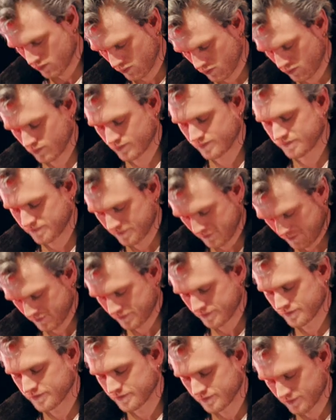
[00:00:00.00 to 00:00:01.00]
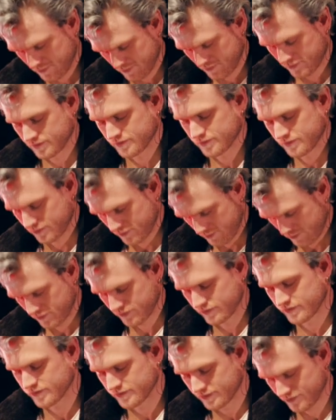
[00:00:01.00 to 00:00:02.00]
What a bright
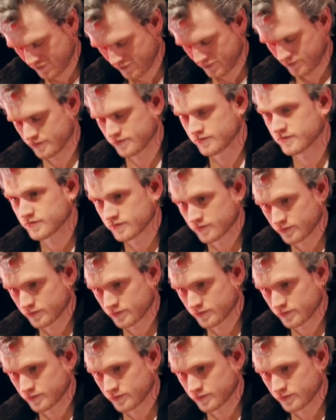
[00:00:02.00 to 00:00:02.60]
time! It's the